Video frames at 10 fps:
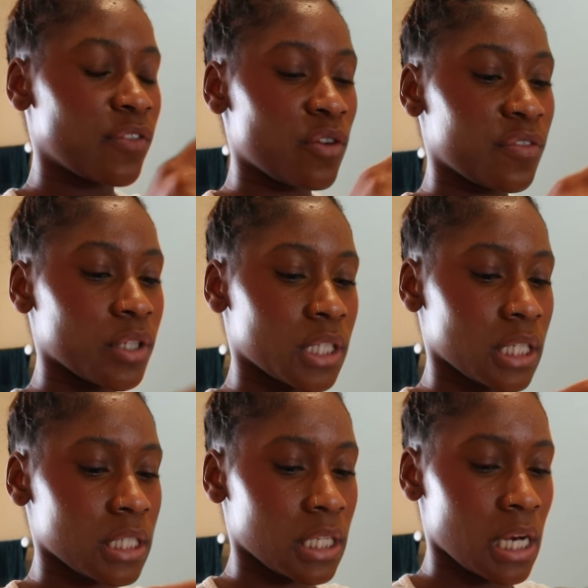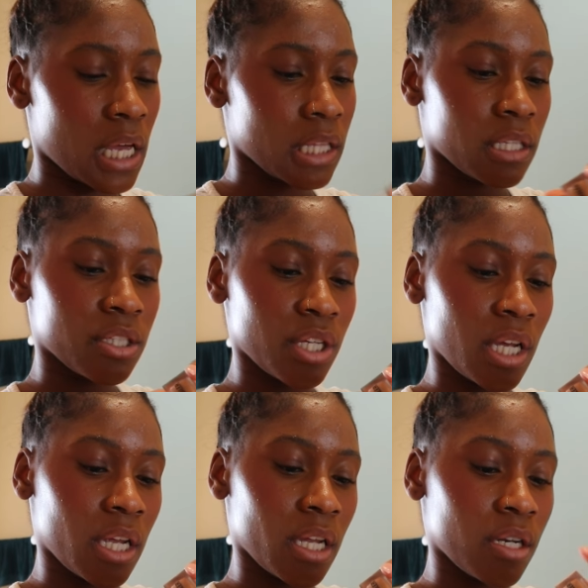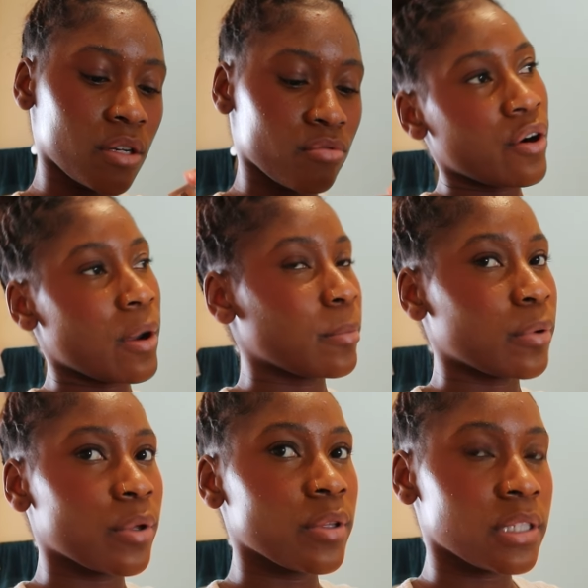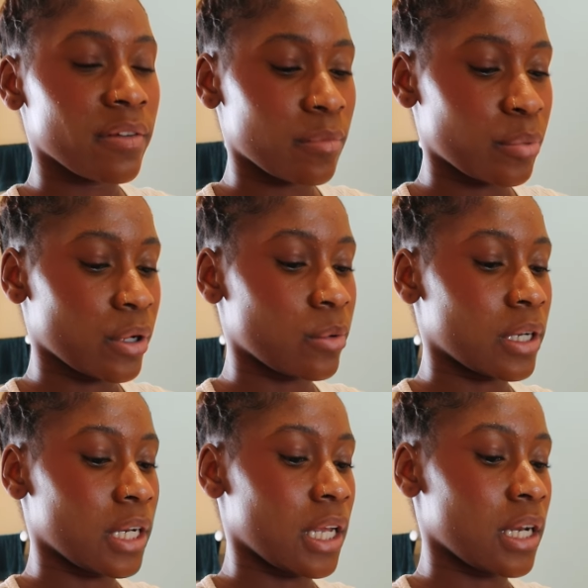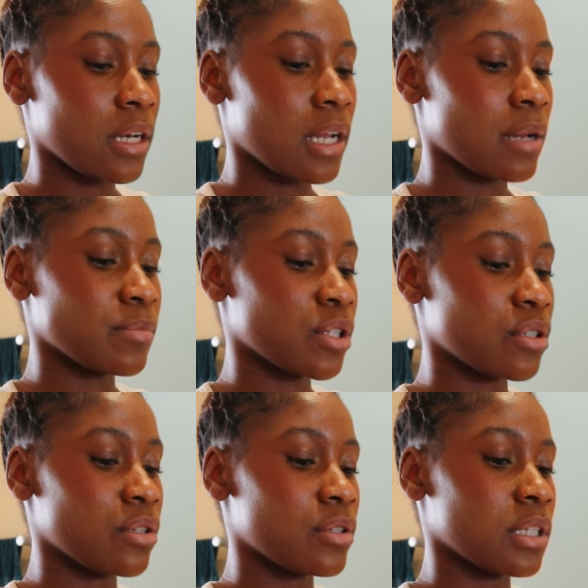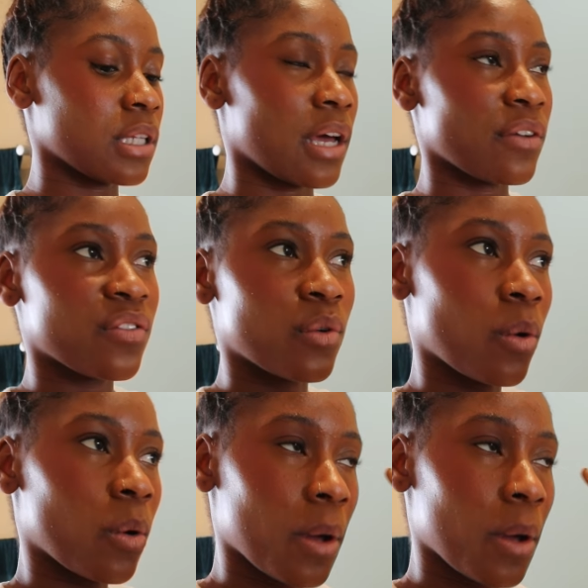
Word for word: Faux Filter Concealer in the shade Crumble 7.1N and I'm just using that for...